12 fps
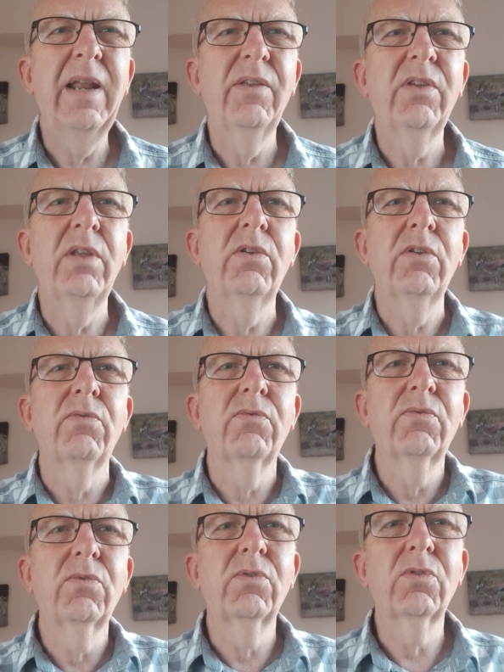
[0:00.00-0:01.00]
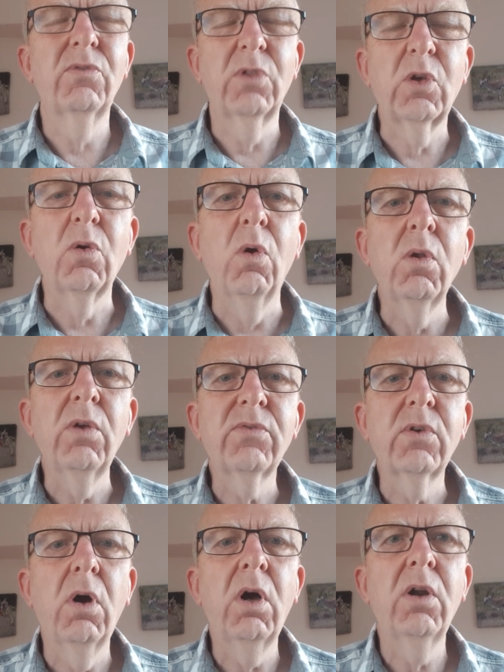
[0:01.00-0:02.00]
a sense of the call of
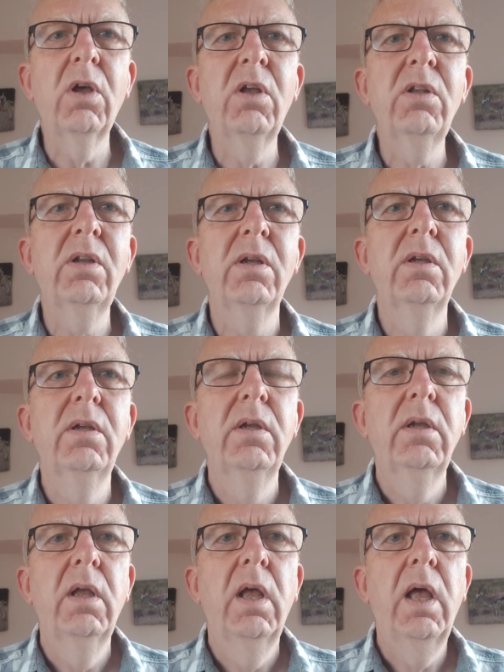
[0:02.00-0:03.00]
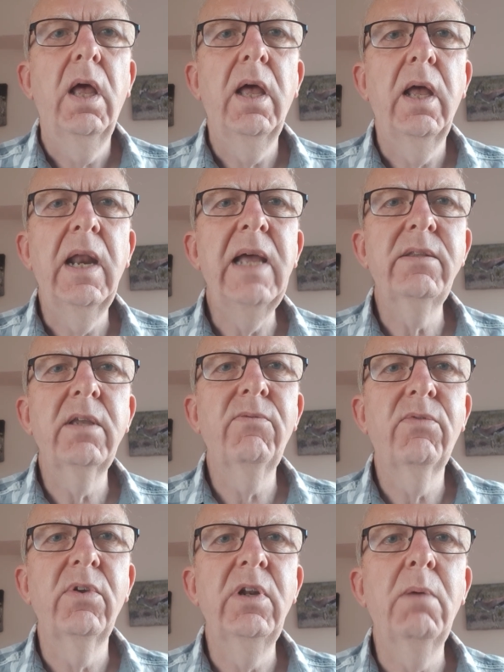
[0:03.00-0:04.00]
God on, and had done
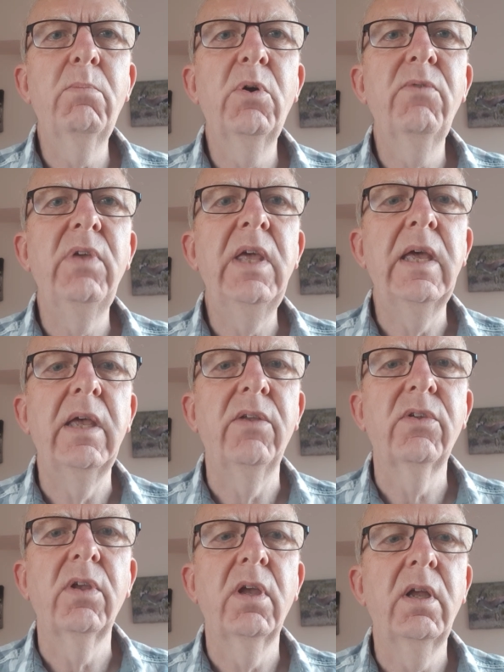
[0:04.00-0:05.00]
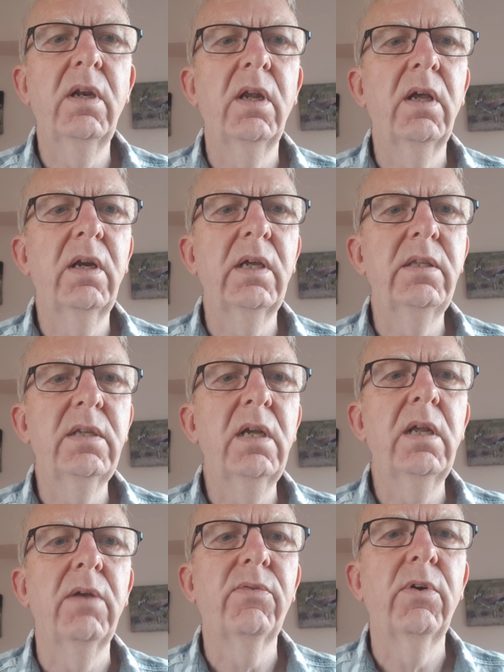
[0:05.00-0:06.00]
for a number of years, and I'd done
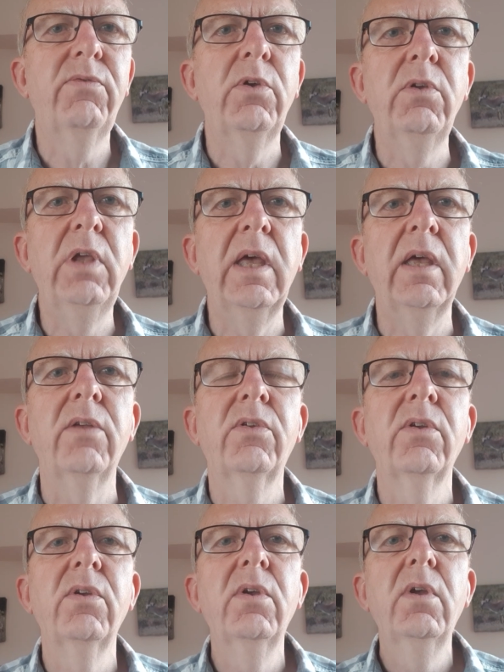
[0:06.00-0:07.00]
it for a few years.